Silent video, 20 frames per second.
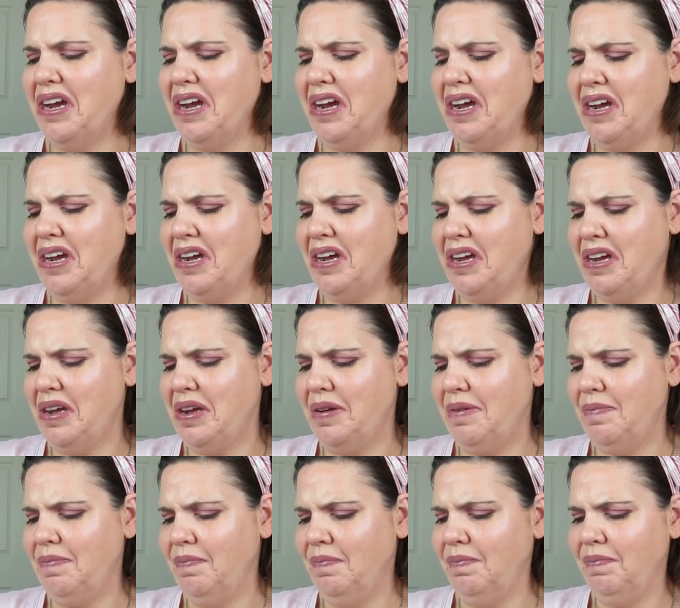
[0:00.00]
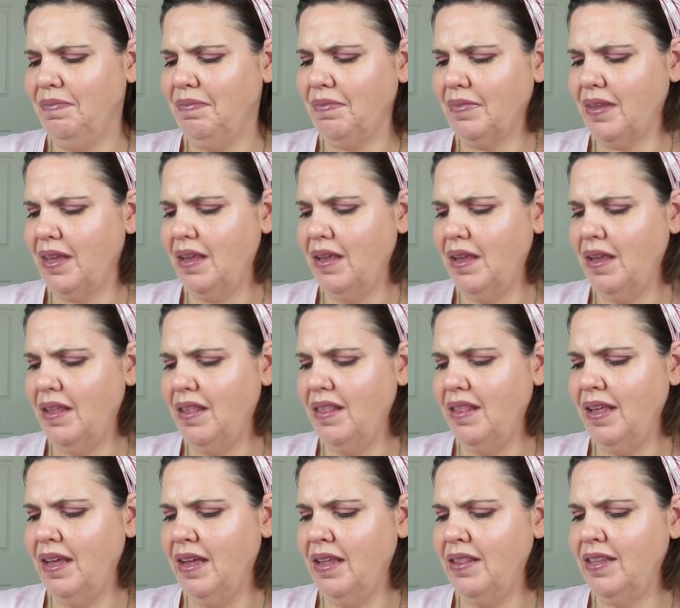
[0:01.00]
Um,
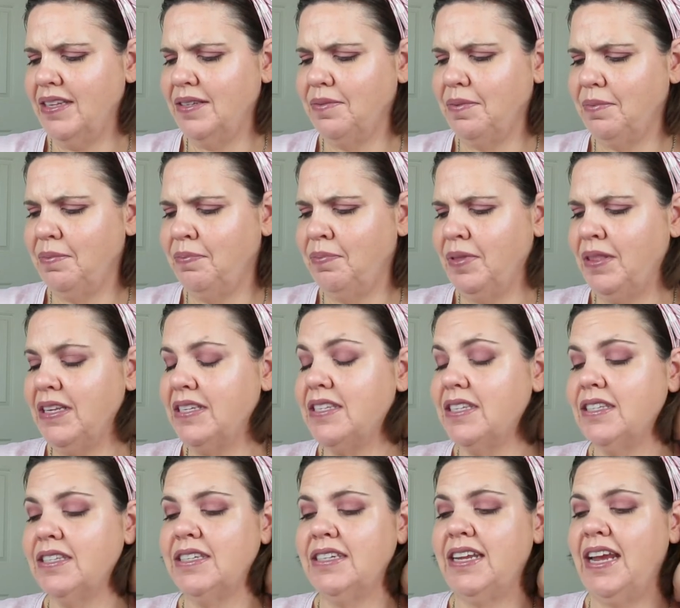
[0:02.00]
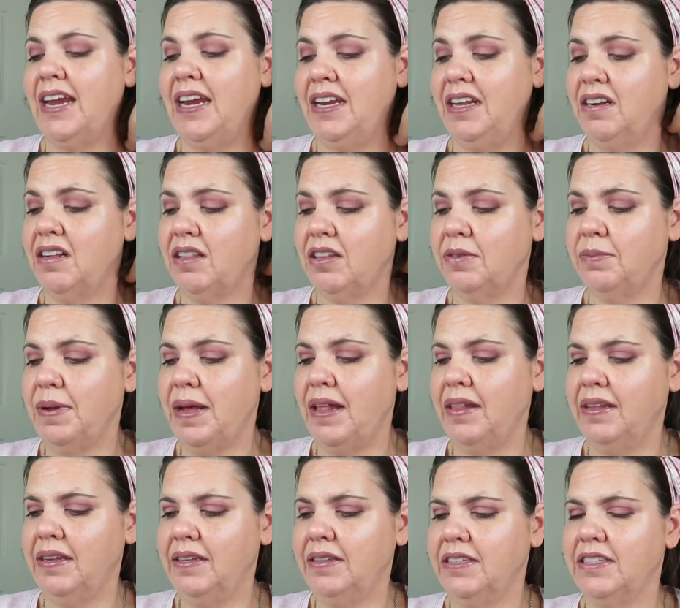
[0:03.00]
uh, but this is an $80
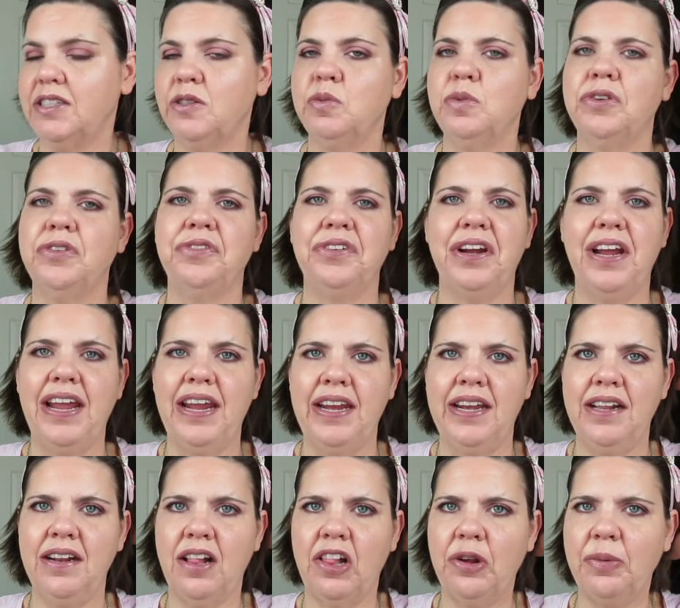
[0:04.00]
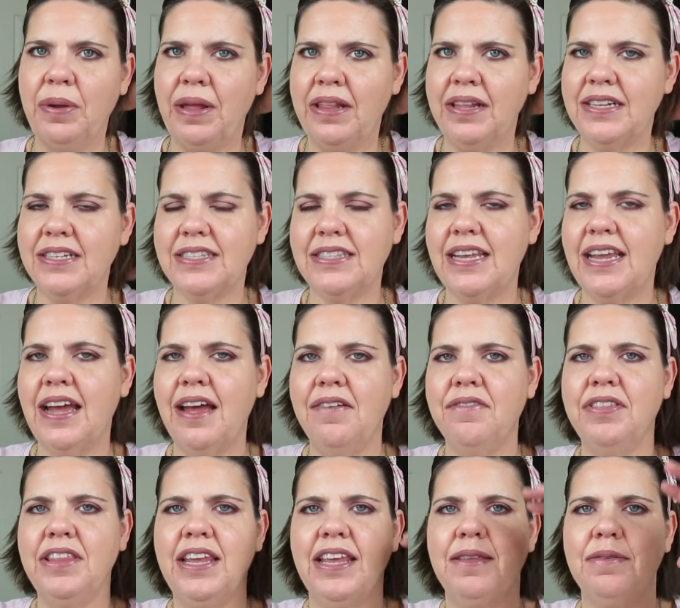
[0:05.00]
palette. This is one of their $80 palettes. They
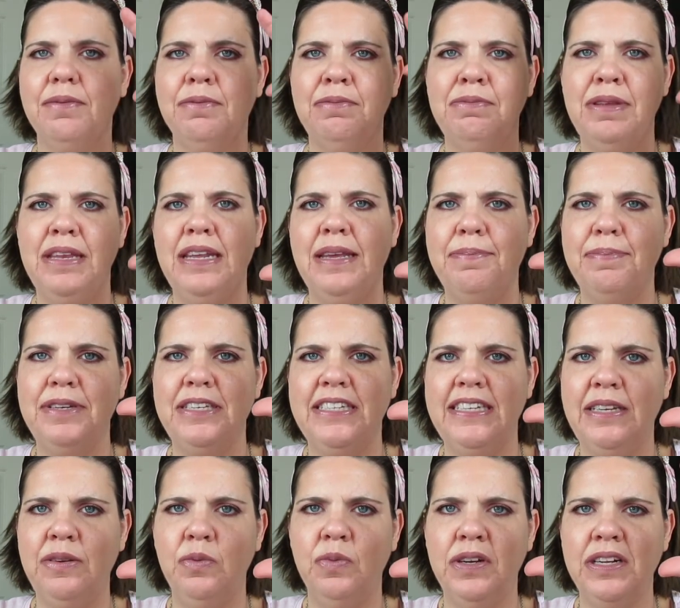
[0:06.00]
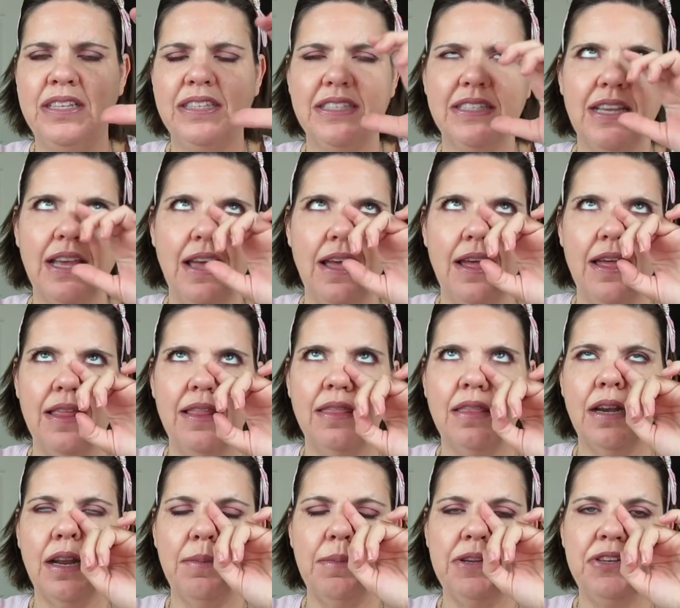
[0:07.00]
have like mini petite ones
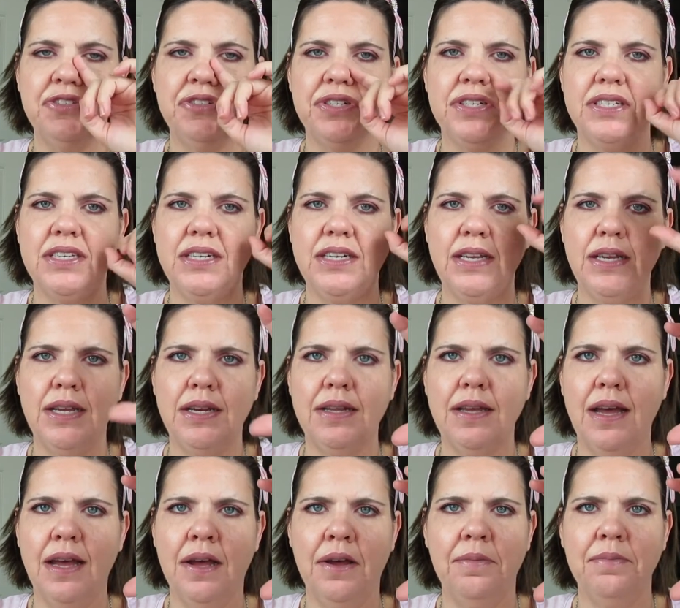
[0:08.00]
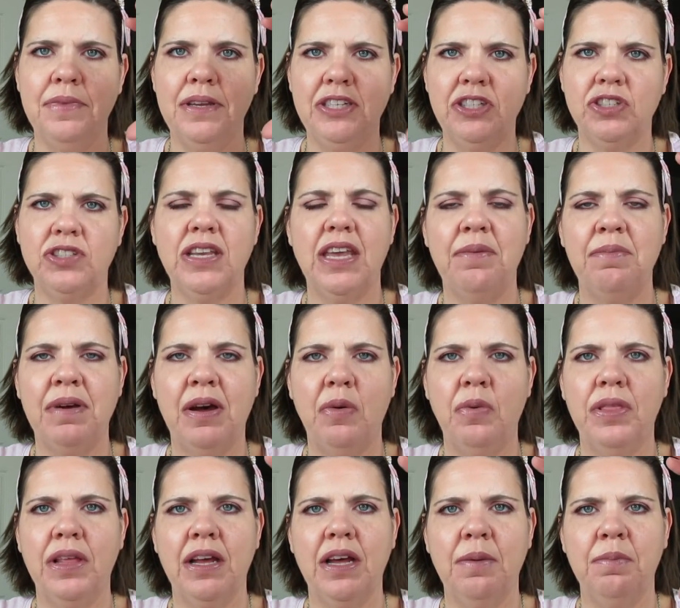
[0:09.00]
that I'm interested in. Um, they just came out
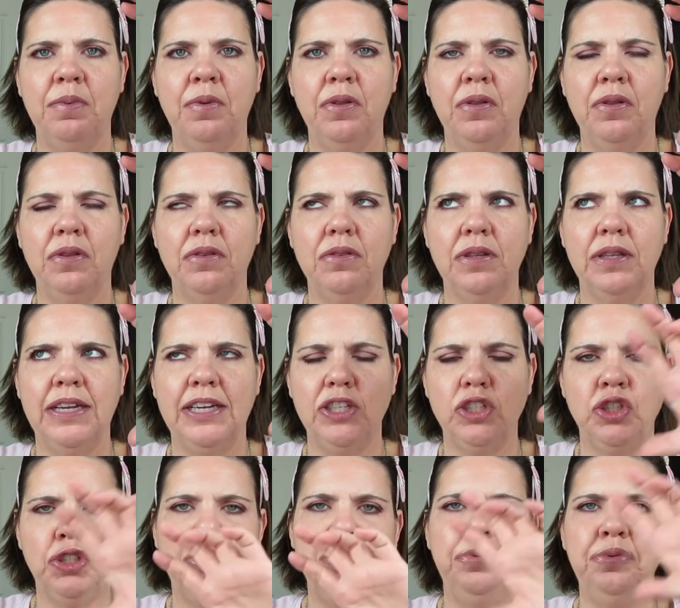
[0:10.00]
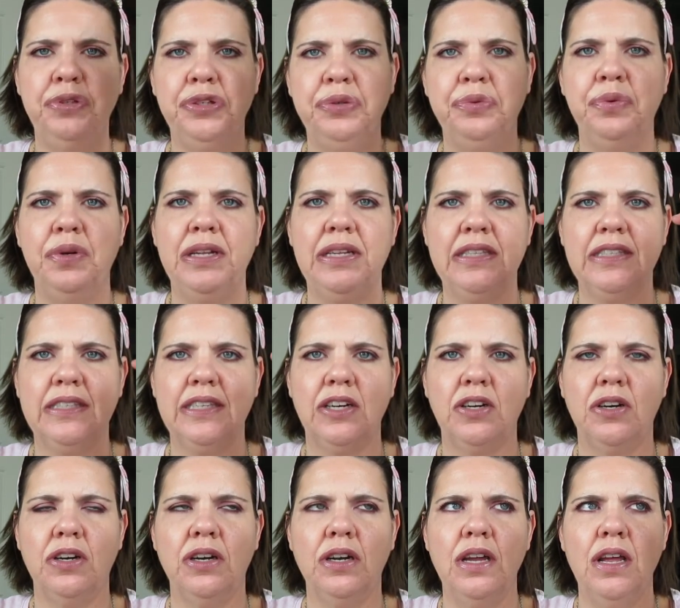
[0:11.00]
with a couple, like two new ones that
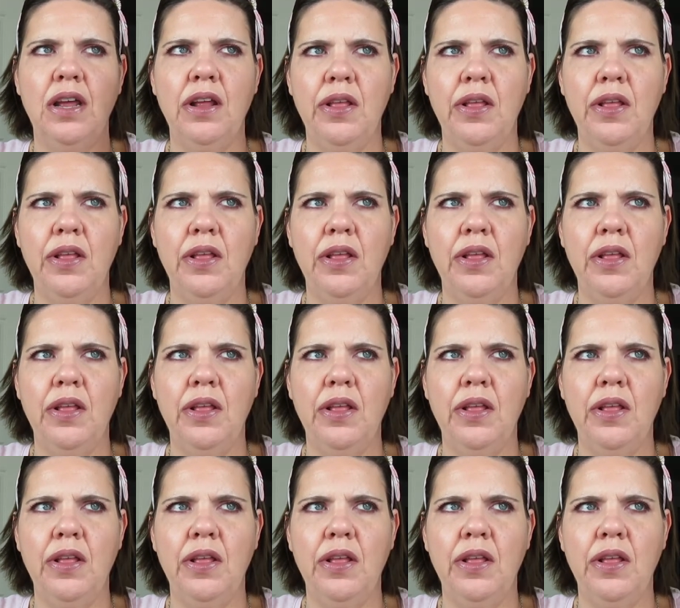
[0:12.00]
are